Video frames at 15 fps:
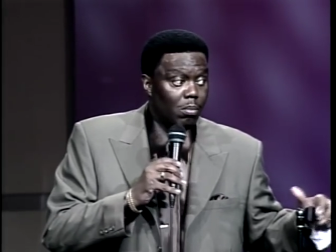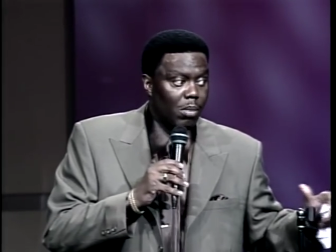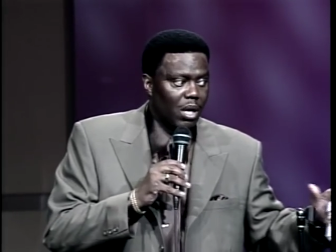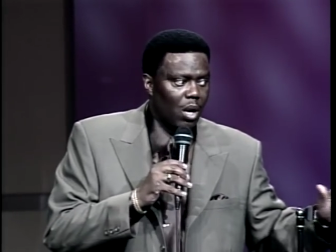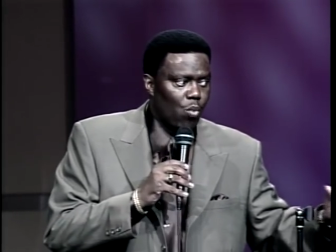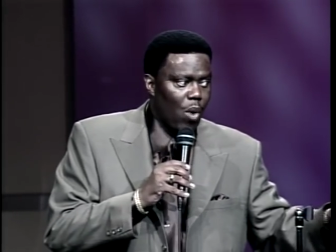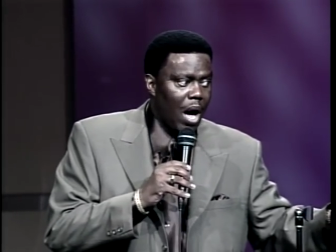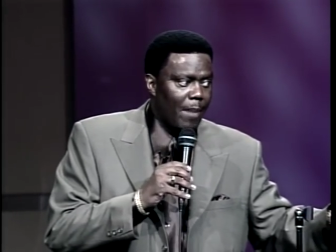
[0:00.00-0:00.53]

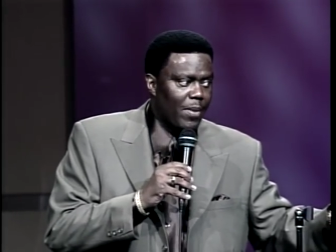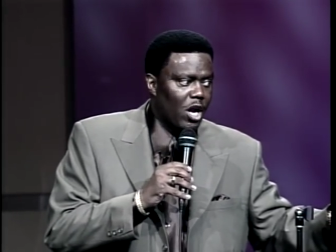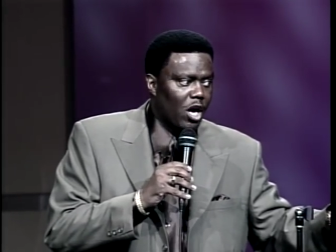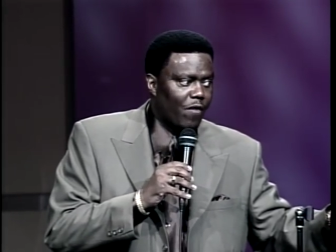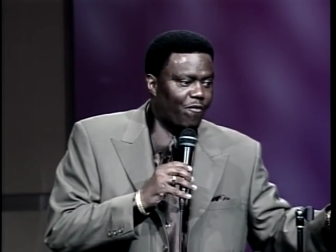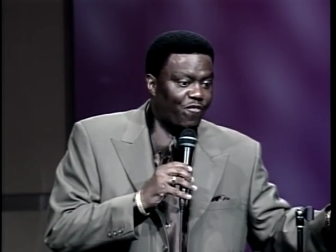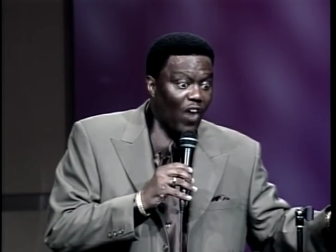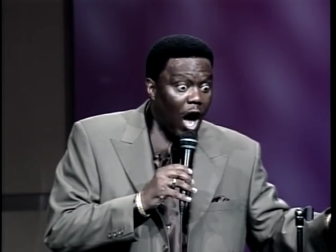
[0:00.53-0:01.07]
But a woman will
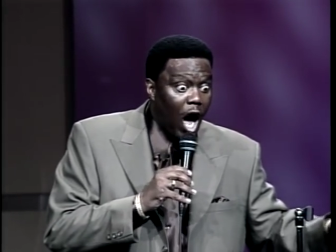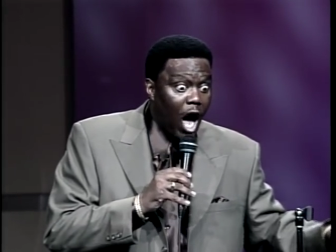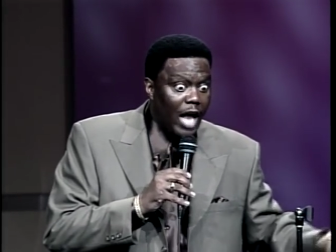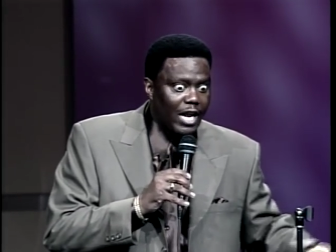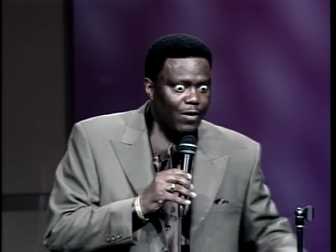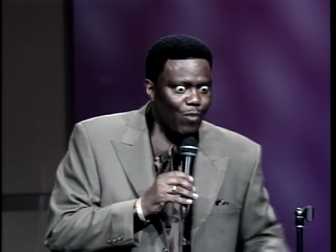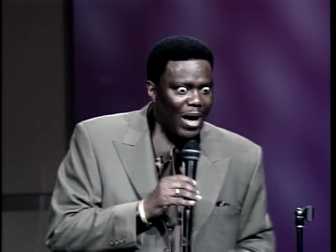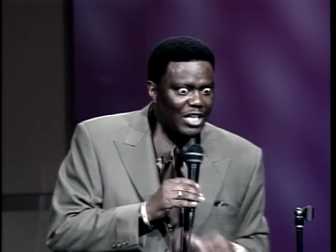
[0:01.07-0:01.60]

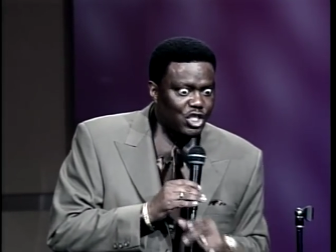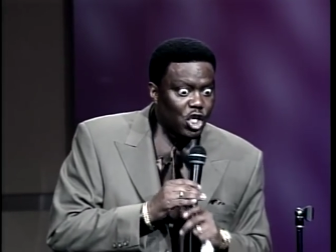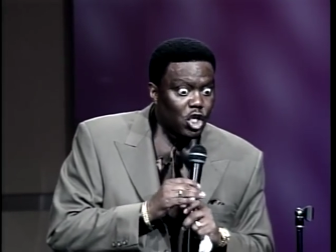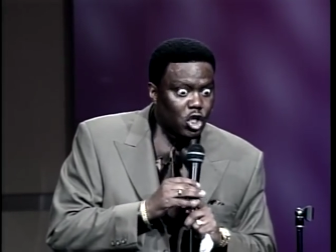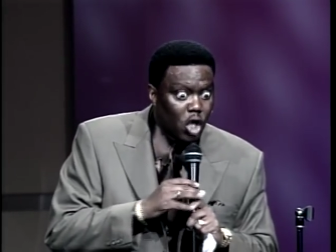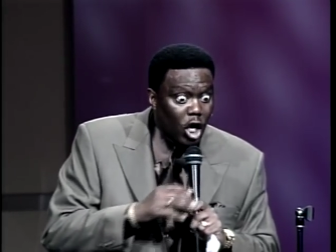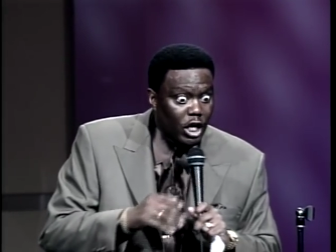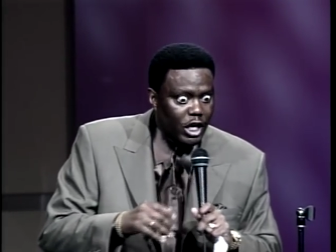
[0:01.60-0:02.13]
fart while she
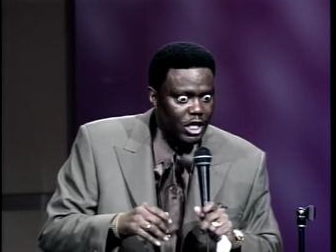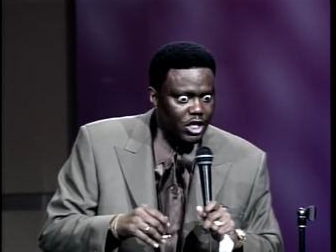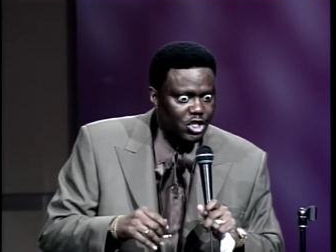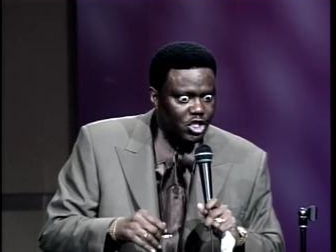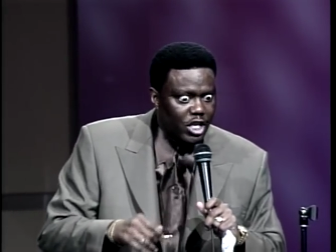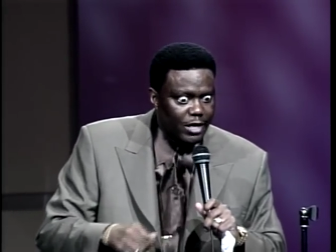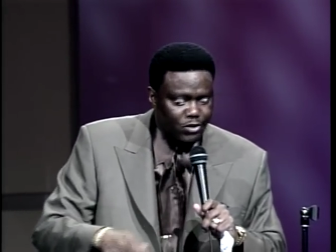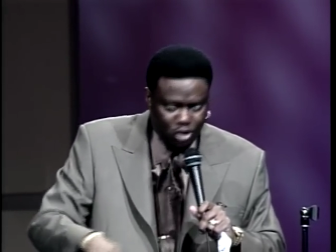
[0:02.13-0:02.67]
cooking and
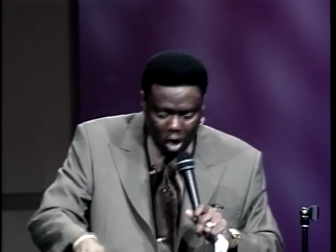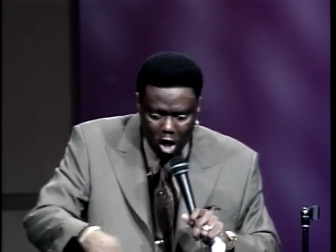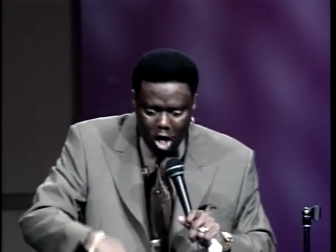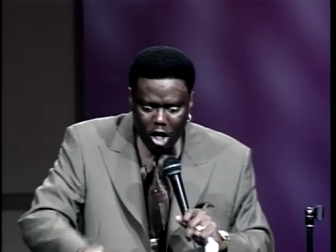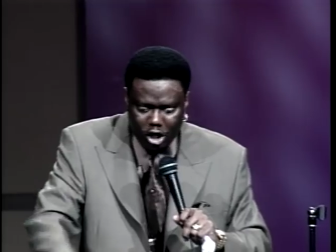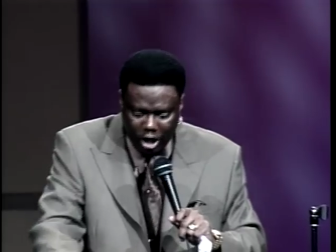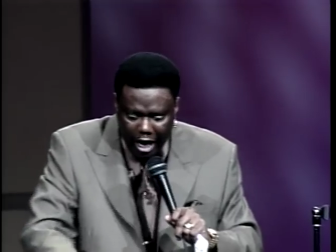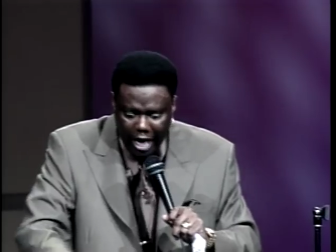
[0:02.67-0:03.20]
shit, stirring the